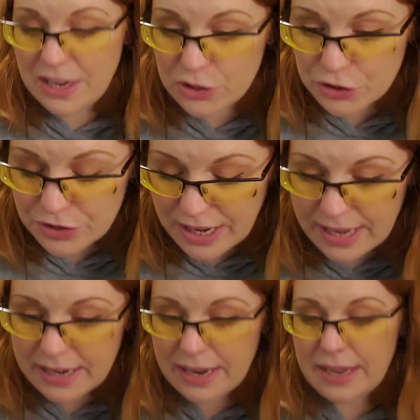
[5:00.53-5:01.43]

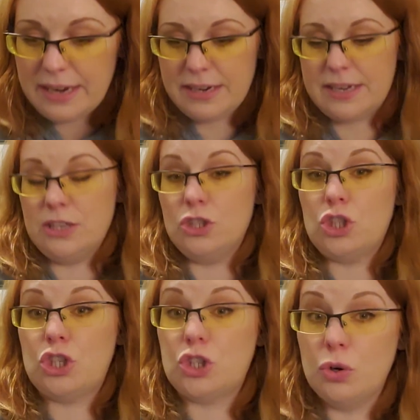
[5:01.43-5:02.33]
internet and can
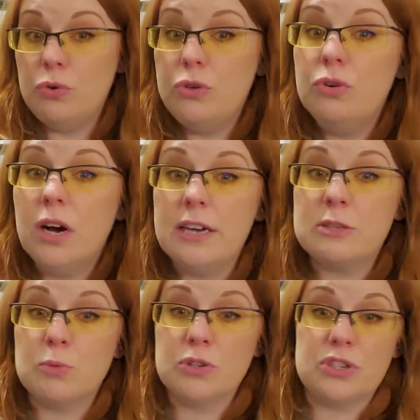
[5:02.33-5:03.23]
show you
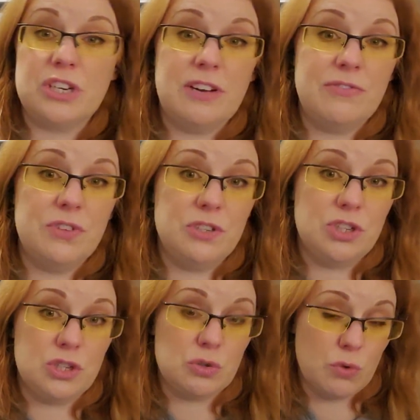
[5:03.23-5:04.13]
guys more stuff than
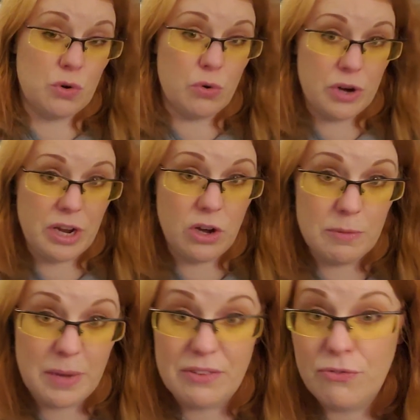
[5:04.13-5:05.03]
just recording
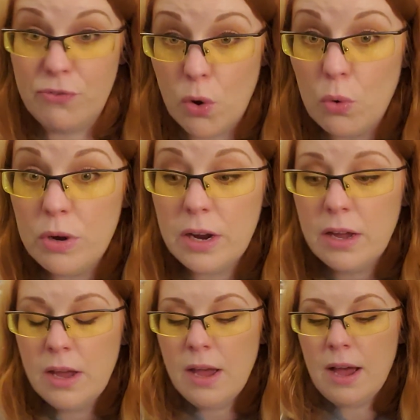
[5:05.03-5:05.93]
on my phone.
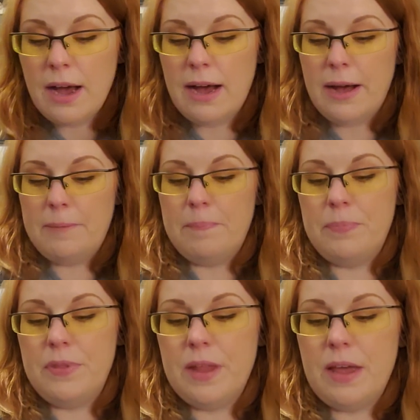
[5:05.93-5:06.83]

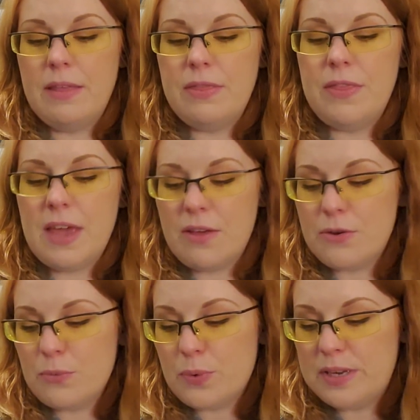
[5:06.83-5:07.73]
Um, the
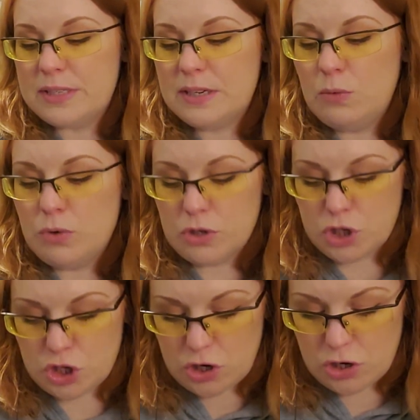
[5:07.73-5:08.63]
other reason we're
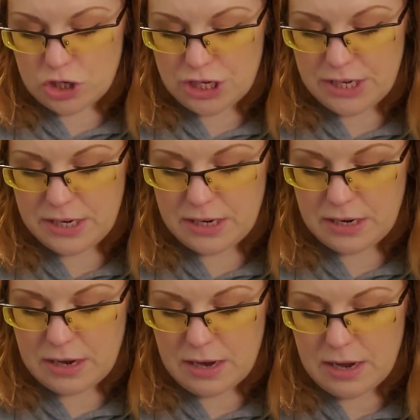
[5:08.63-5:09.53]

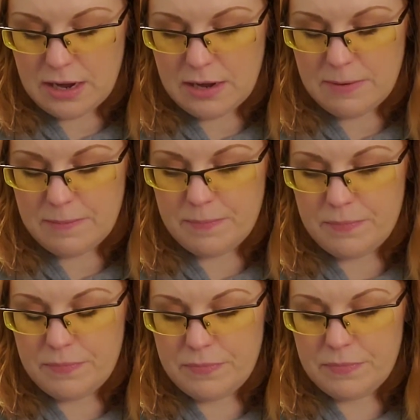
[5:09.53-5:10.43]
charging,
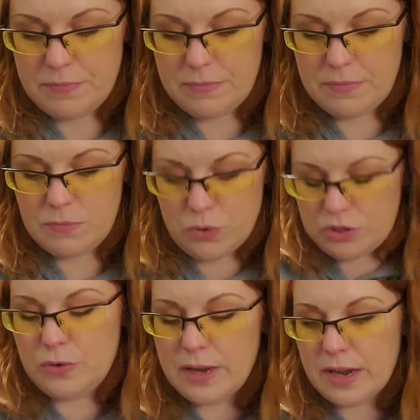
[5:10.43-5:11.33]
um, we're
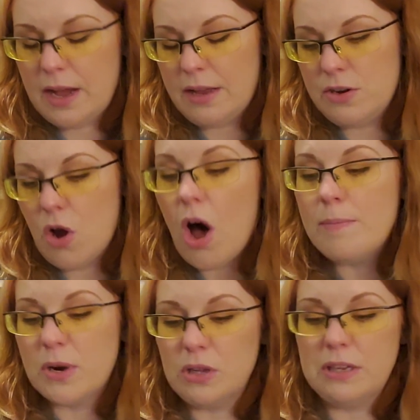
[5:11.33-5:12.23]
doing a, a
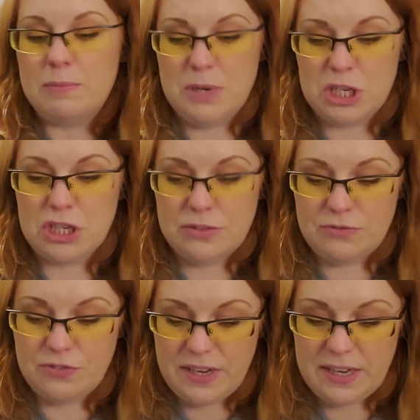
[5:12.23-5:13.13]
nominal admission
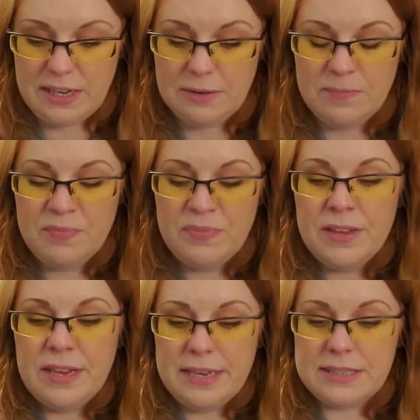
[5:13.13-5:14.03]
fee
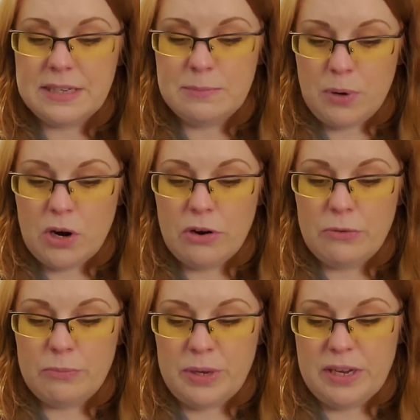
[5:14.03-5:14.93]
is in
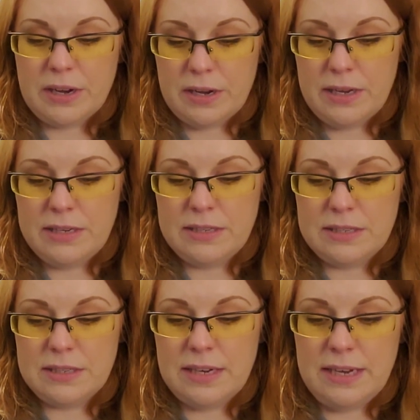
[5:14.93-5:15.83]
part
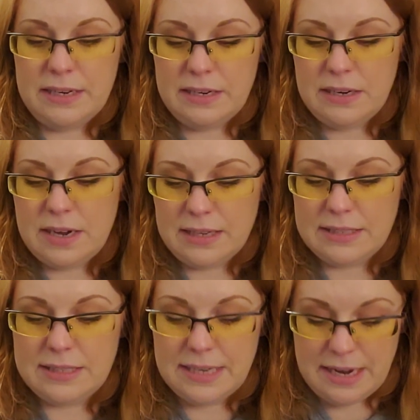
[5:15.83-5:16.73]
because it
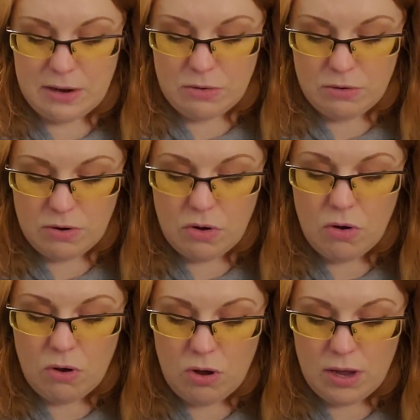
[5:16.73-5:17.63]
cuts down
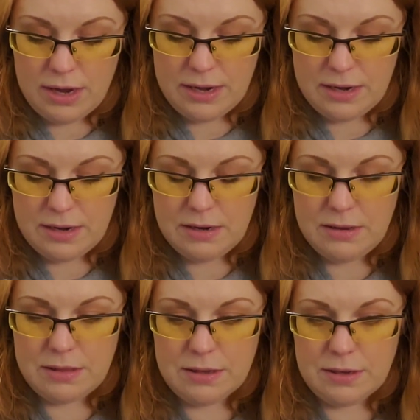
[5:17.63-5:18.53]
on
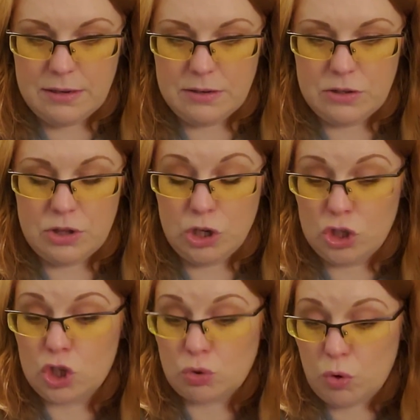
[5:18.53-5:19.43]
the the
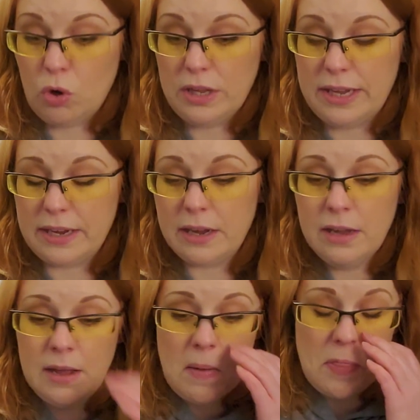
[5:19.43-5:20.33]
trolling
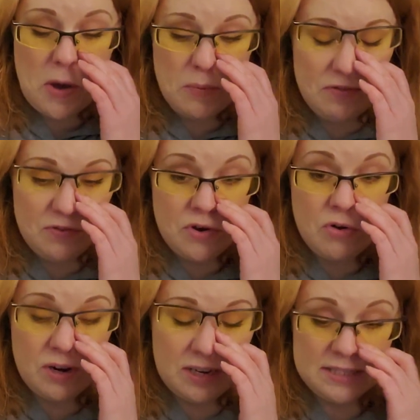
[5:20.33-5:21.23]
that we've
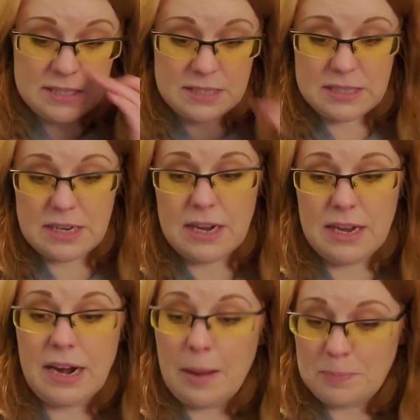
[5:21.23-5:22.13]
noticed
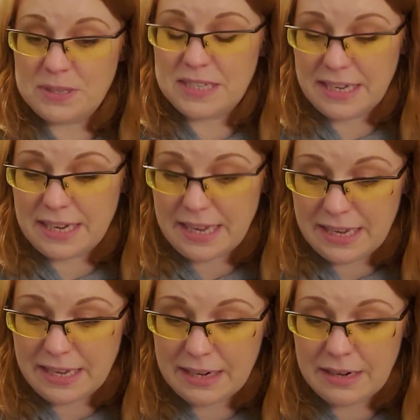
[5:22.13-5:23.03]
an uptick
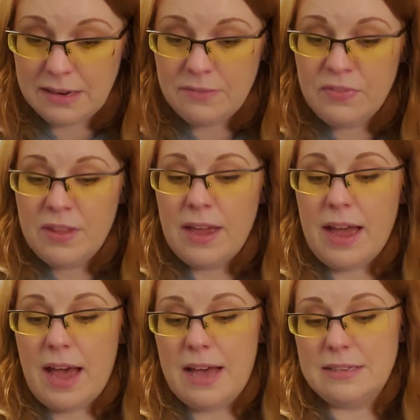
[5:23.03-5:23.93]
in
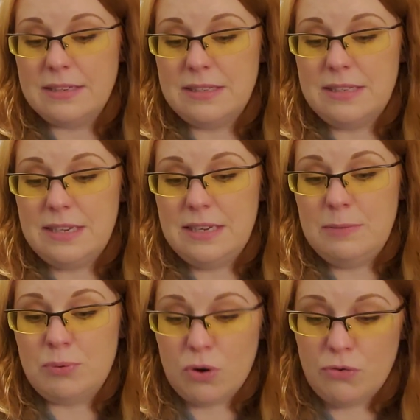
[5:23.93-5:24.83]
as the
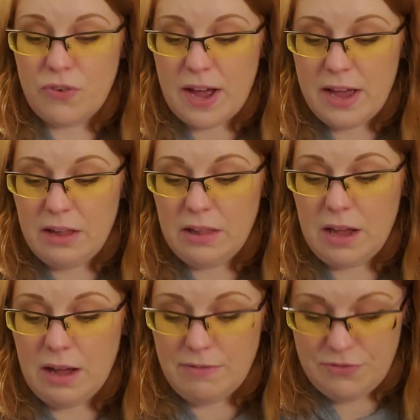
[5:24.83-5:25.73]
profile
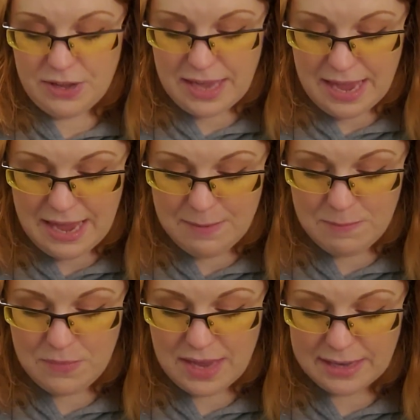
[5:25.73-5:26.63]
of the
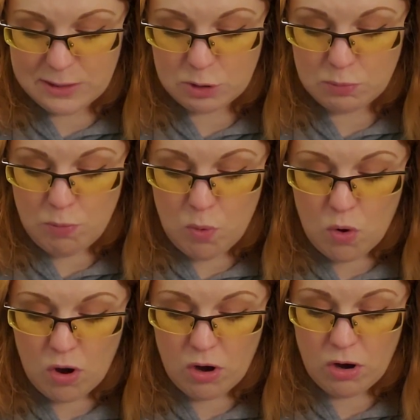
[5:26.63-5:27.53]
game gets
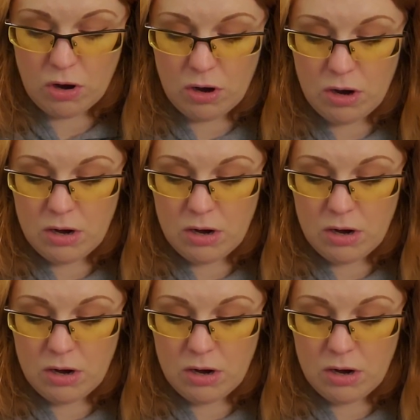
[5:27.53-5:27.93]
more